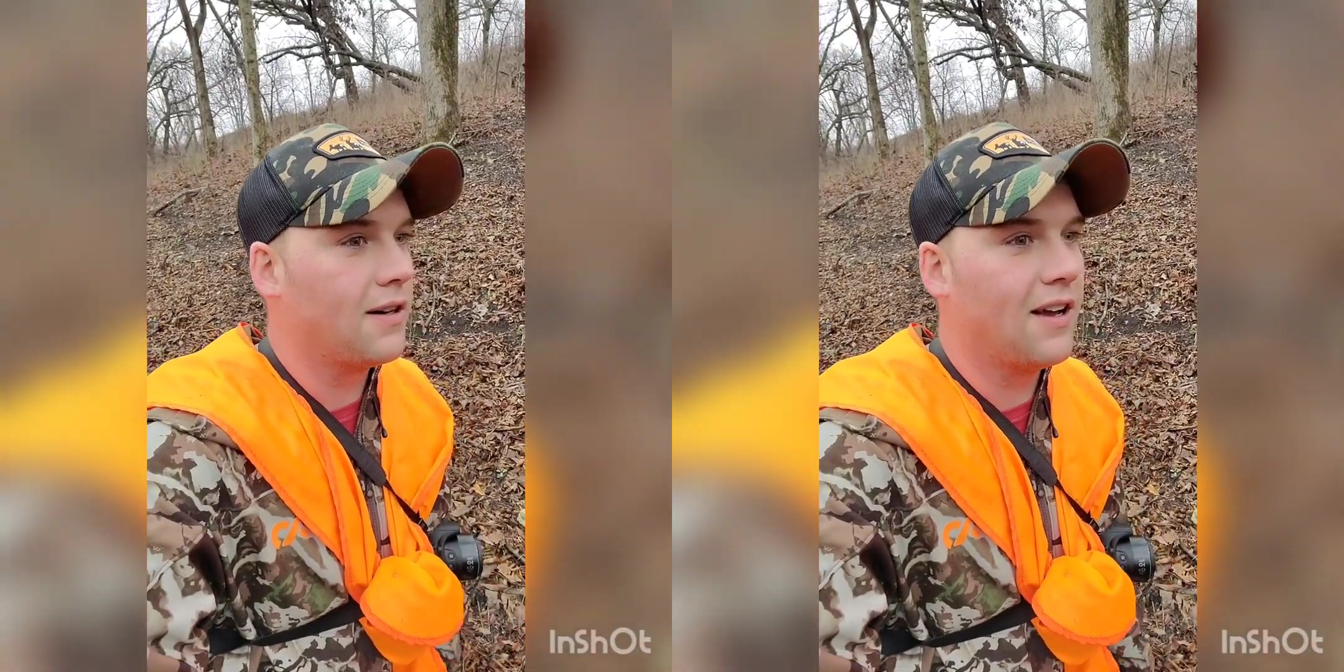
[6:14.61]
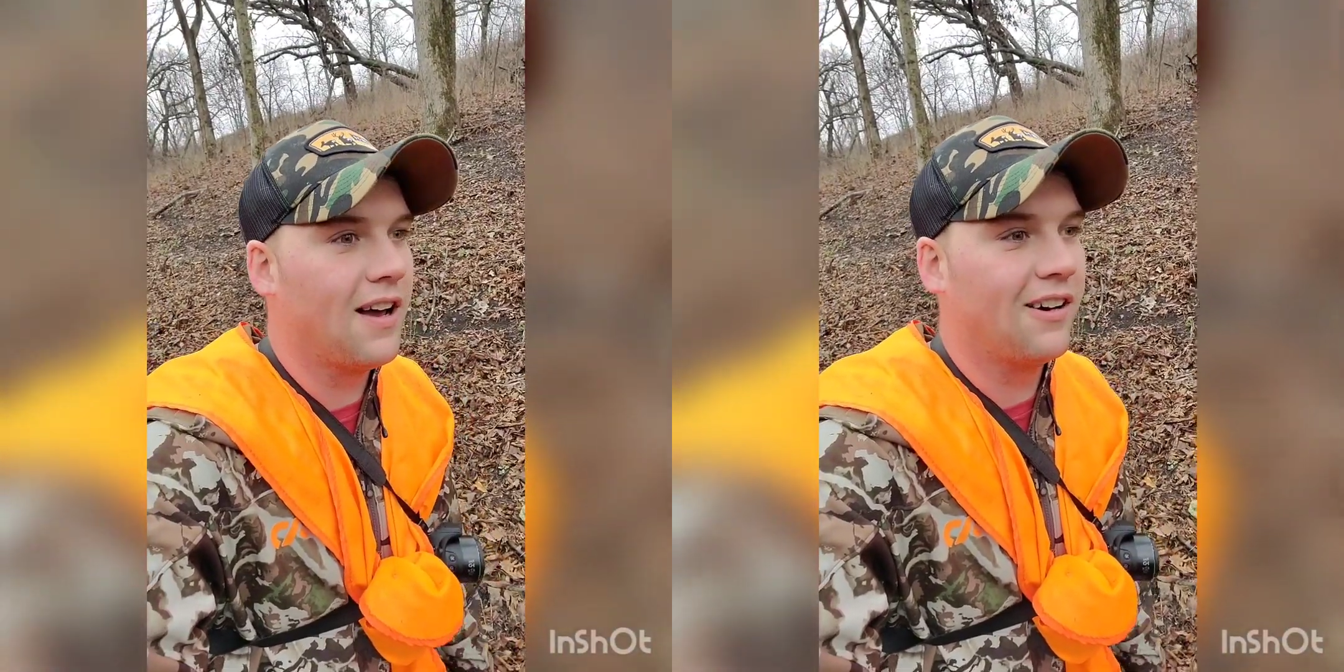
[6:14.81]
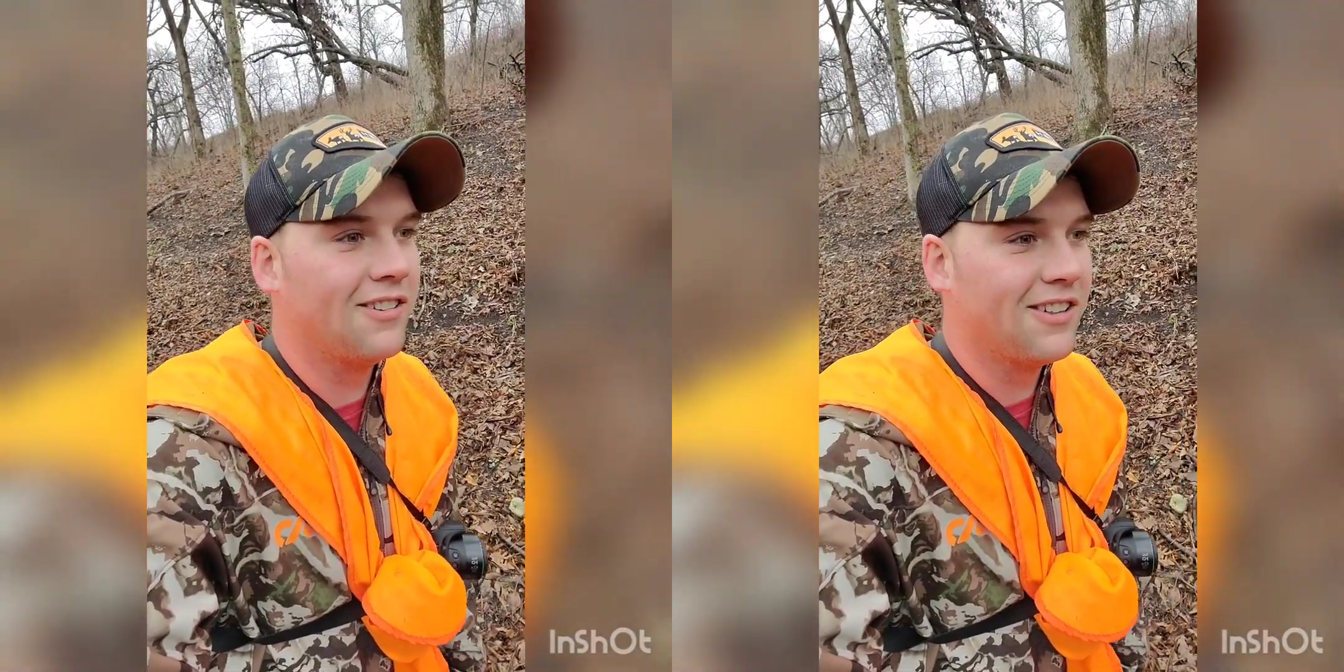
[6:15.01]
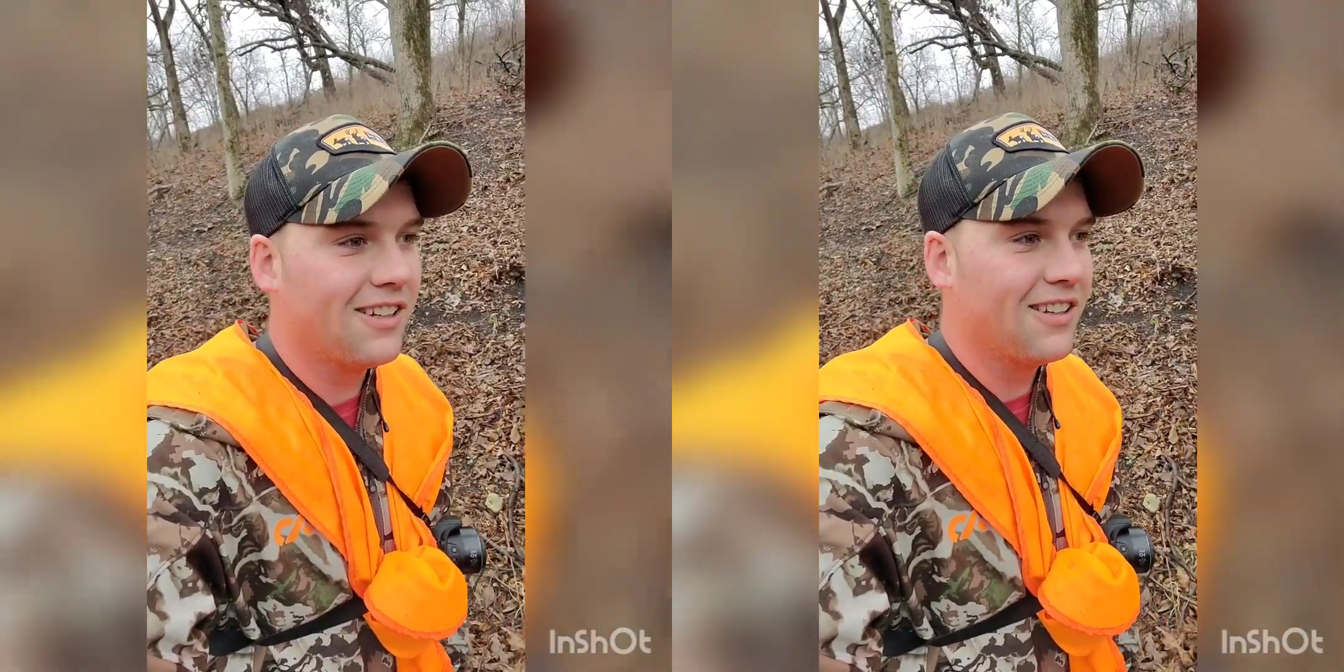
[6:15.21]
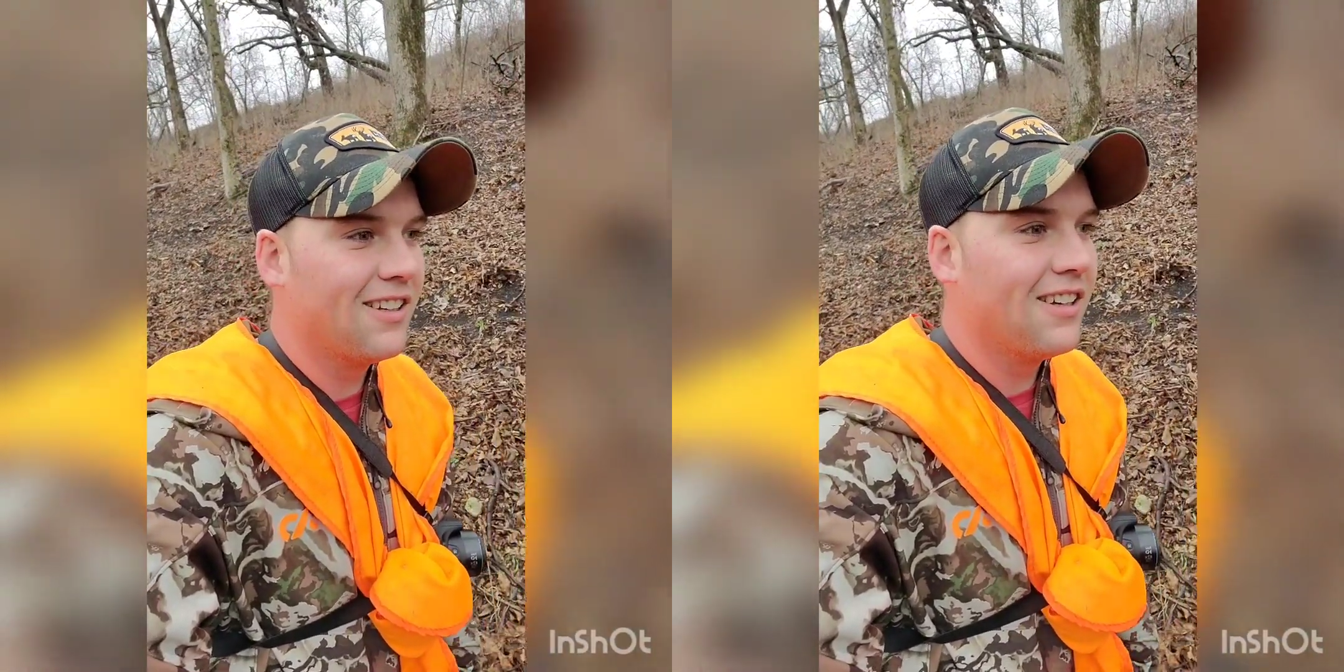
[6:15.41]

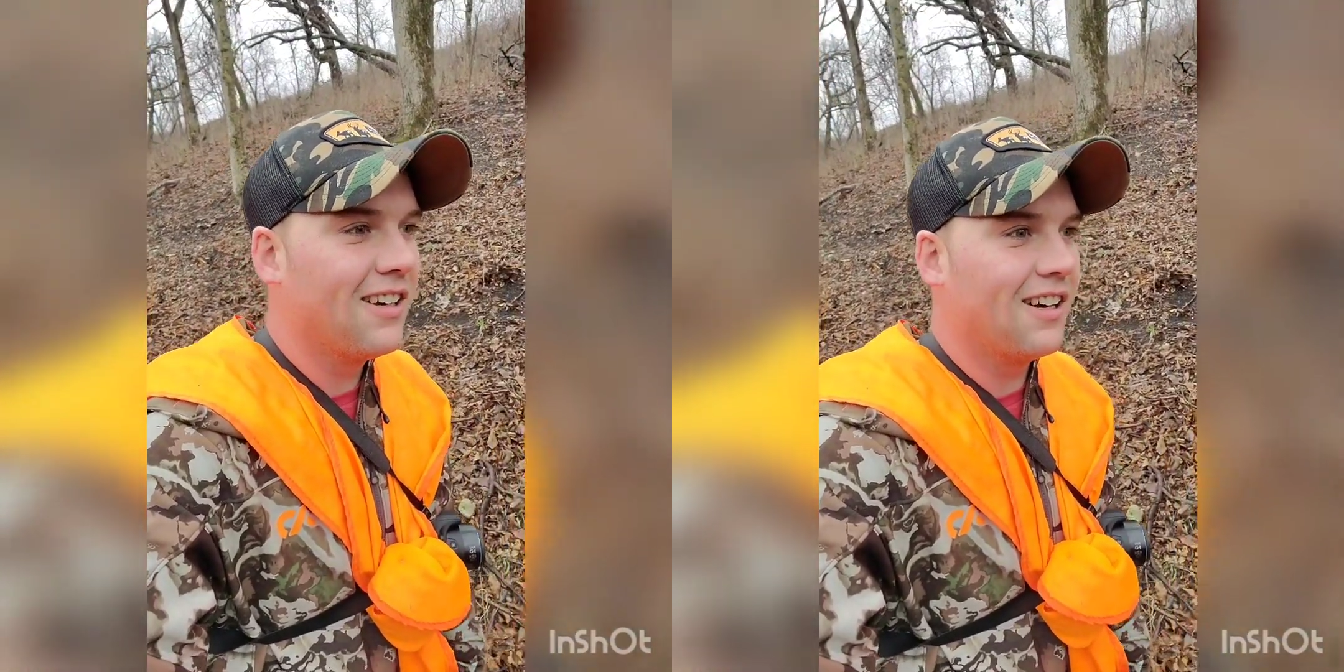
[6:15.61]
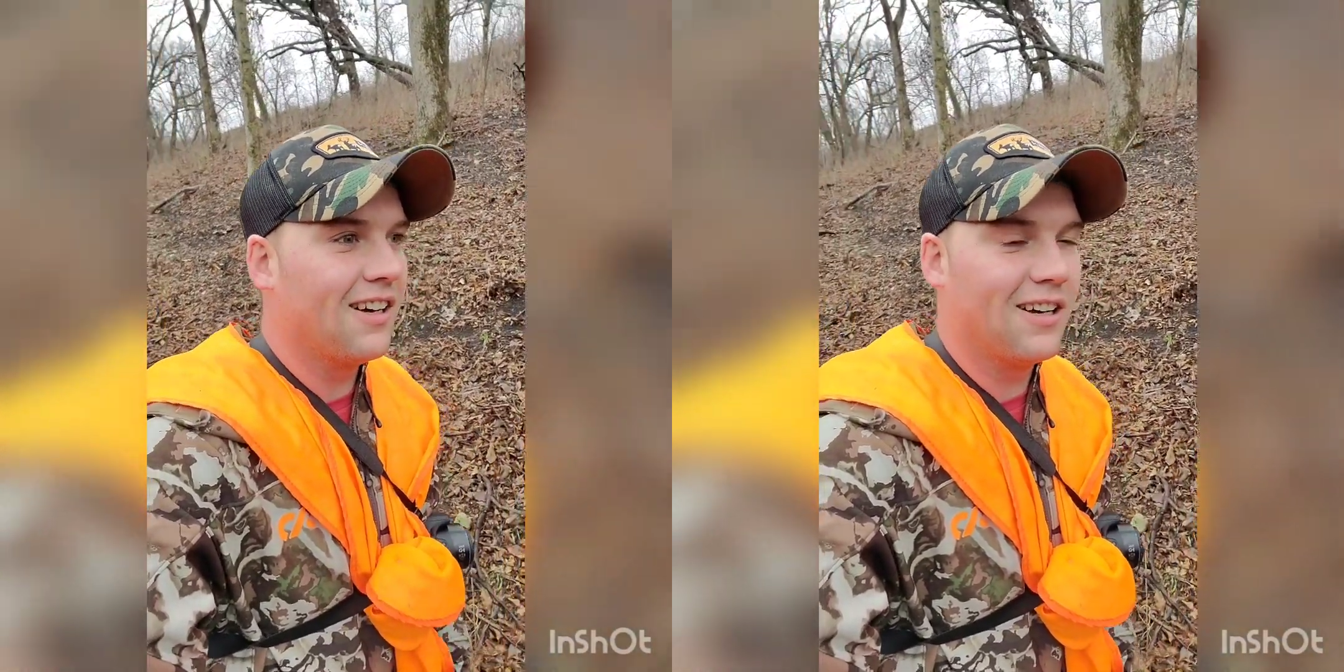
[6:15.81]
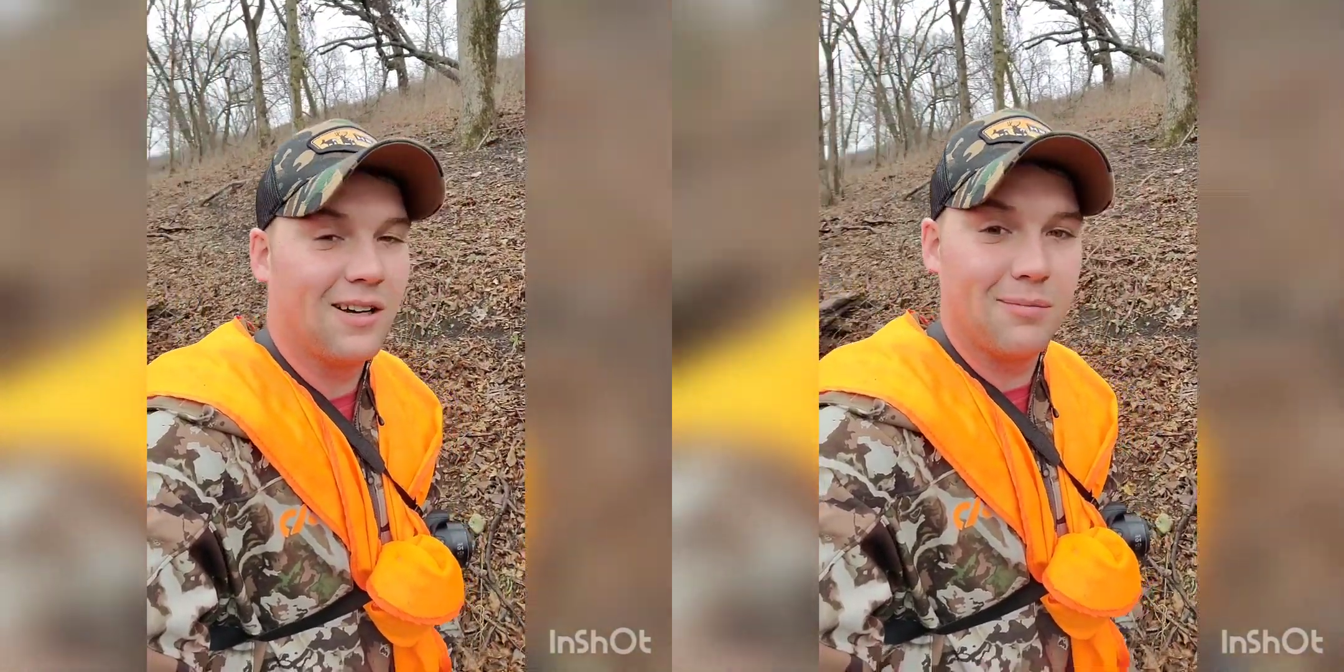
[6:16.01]
now.